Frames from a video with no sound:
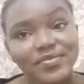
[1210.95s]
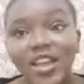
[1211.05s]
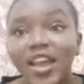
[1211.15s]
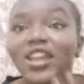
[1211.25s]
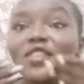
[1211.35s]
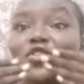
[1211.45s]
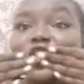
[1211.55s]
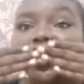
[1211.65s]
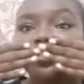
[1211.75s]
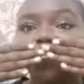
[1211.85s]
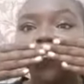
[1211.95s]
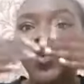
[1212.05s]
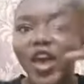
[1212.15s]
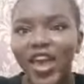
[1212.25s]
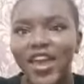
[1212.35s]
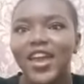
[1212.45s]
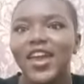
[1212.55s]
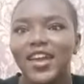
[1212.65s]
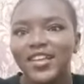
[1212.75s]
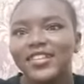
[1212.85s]
i love you guys Mwah.
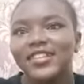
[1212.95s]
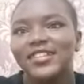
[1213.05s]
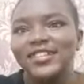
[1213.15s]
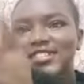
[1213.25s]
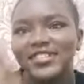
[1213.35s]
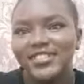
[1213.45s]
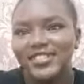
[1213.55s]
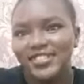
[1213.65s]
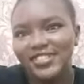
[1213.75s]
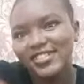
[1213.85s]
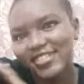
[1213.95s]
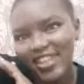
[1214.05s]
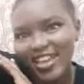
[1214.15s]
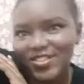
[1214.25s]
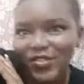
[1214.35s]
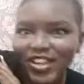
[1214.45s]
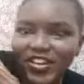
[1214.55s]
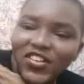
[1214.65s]
till the next video